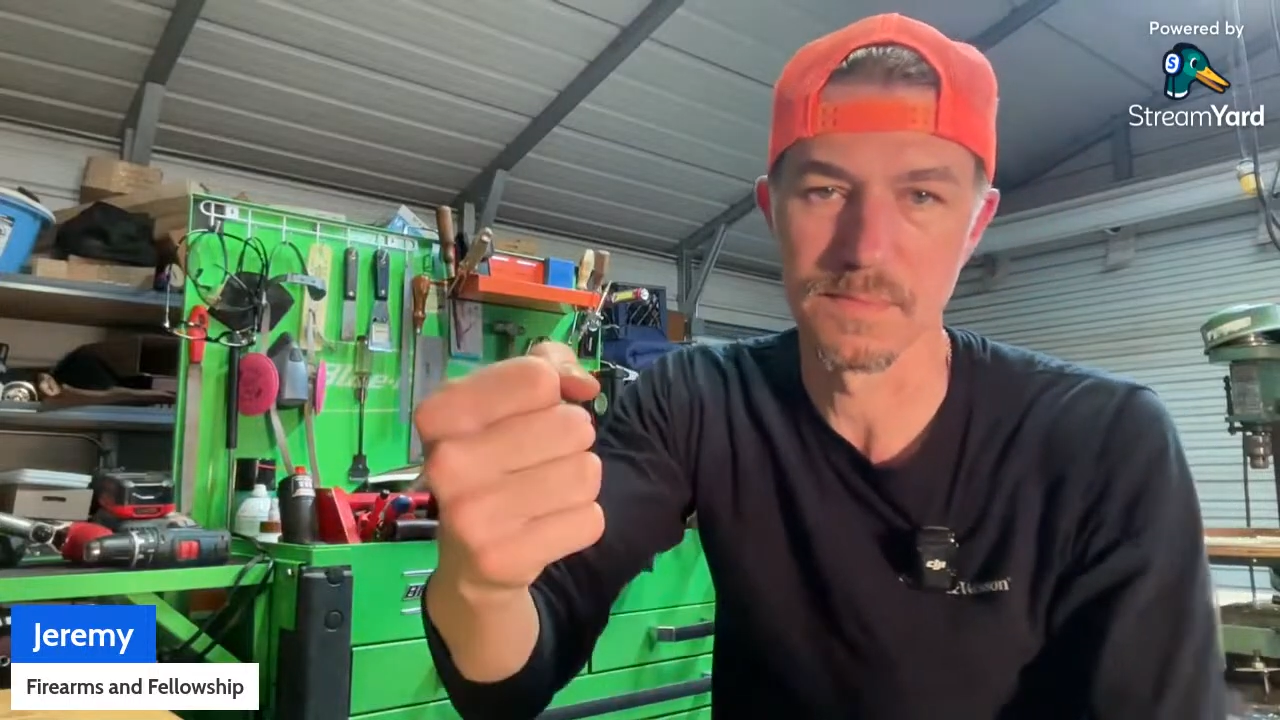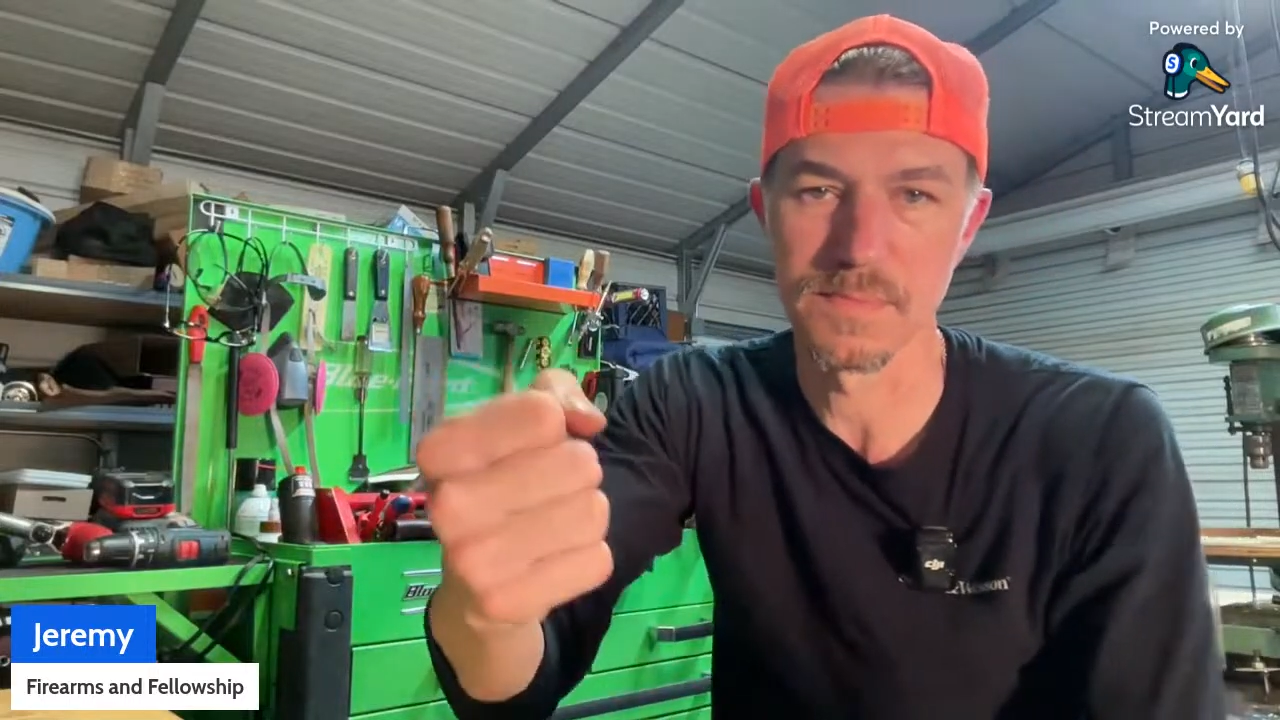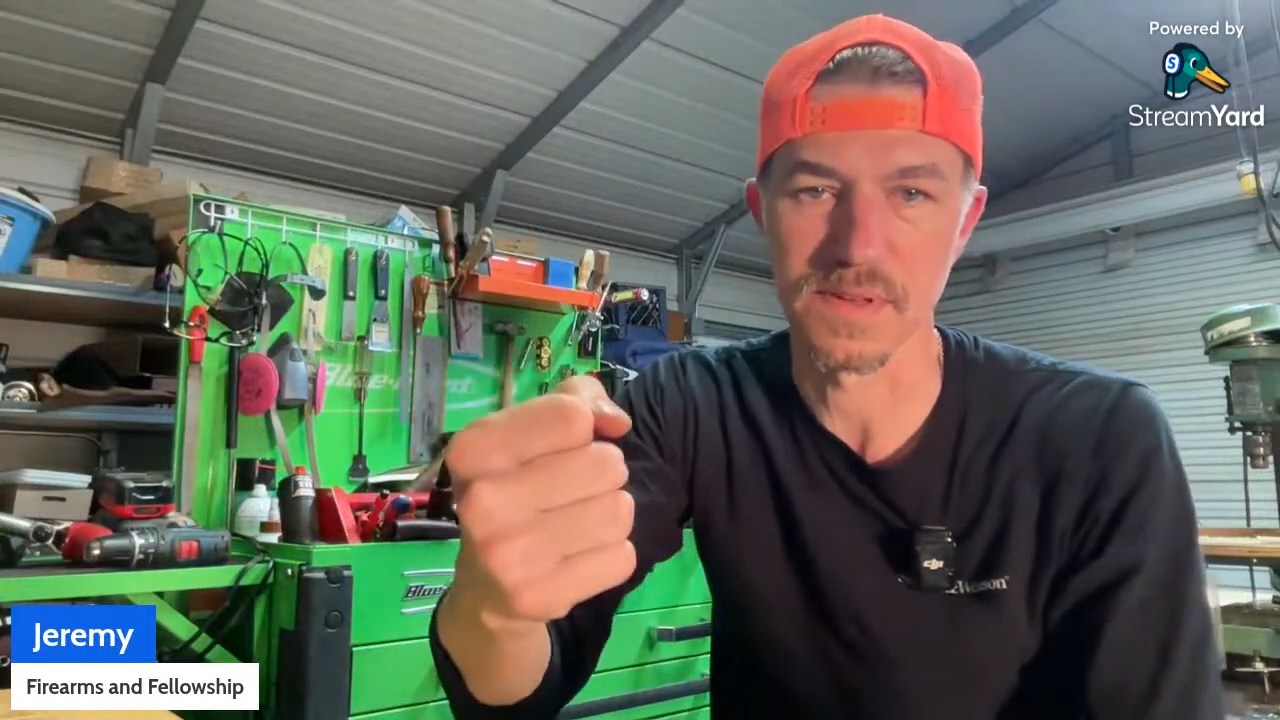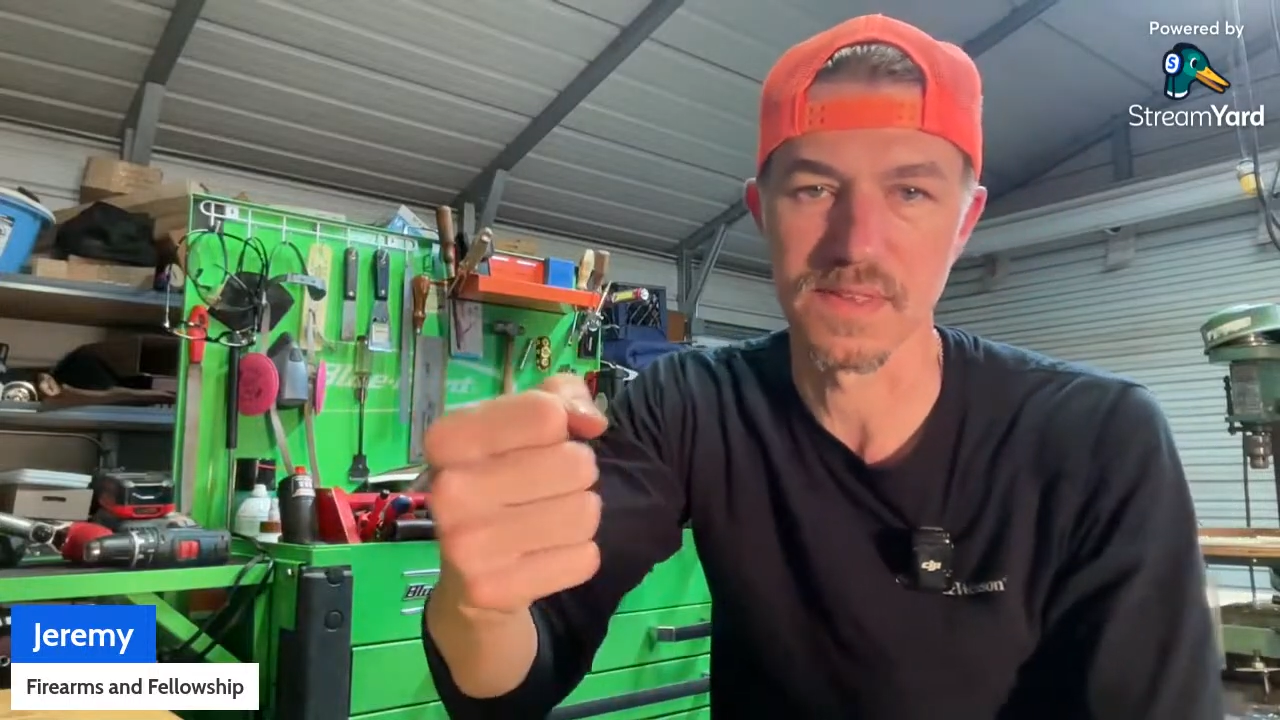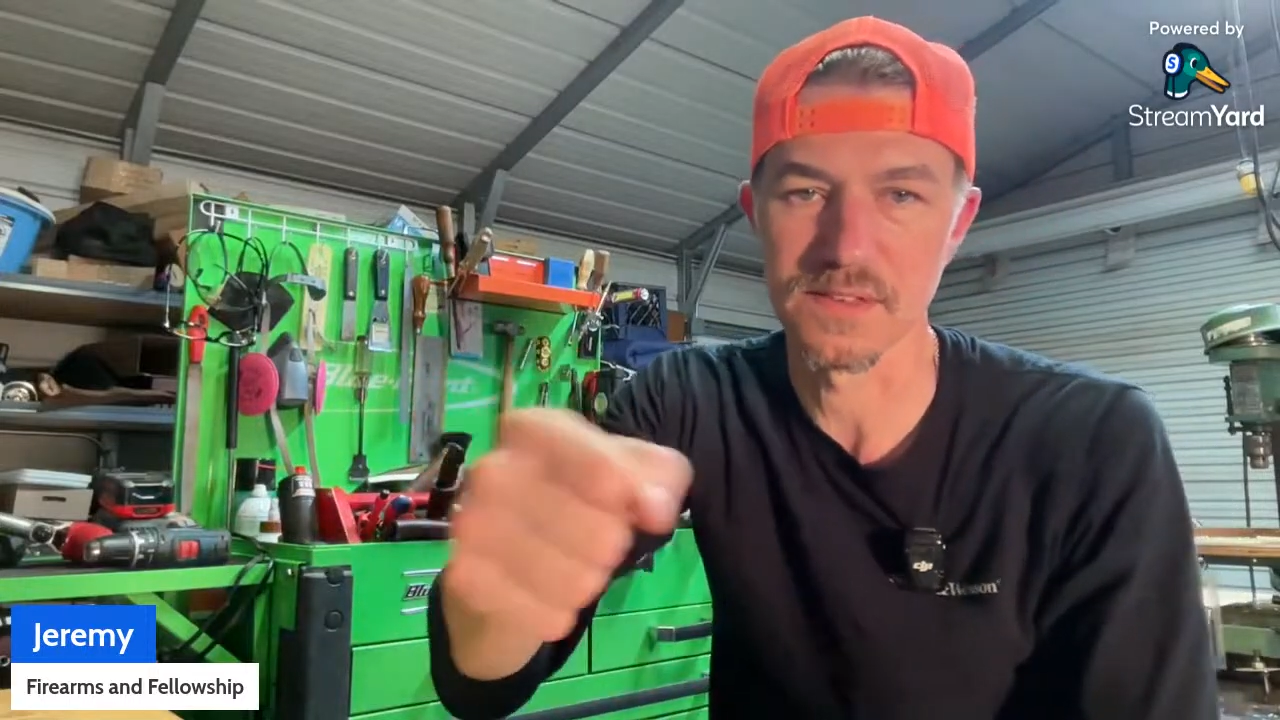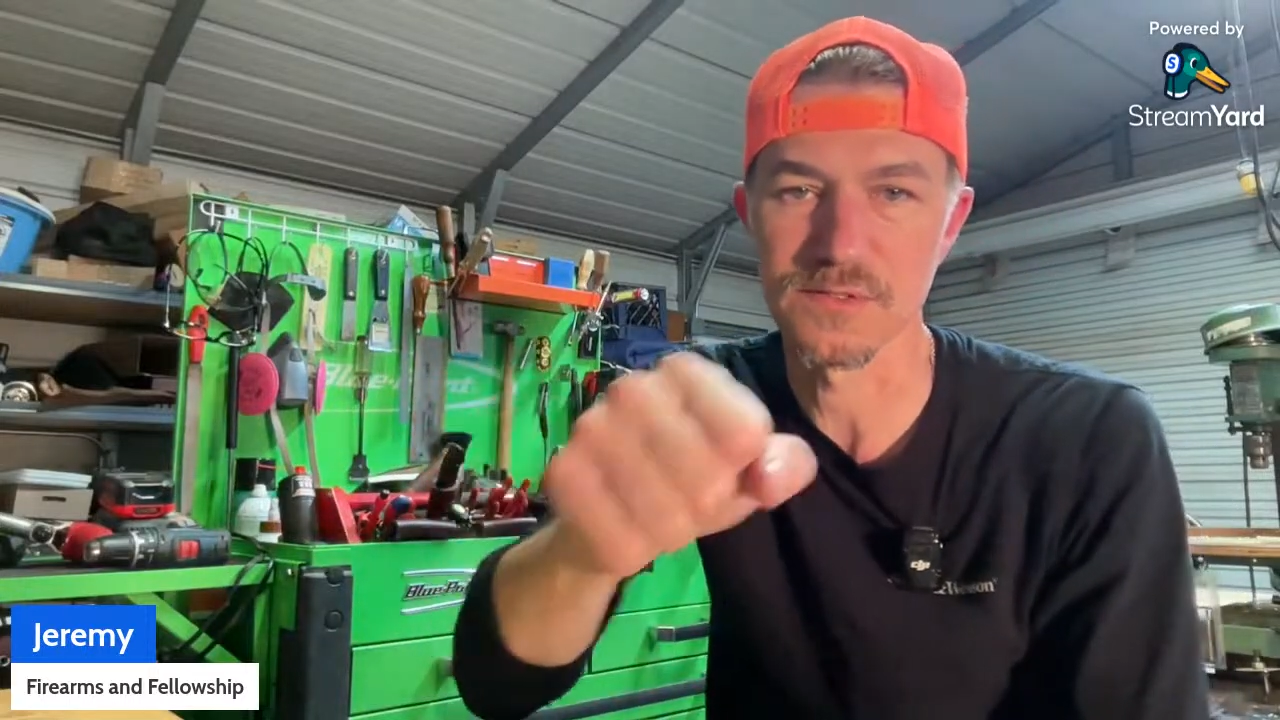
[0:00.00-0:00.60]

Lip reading: pick that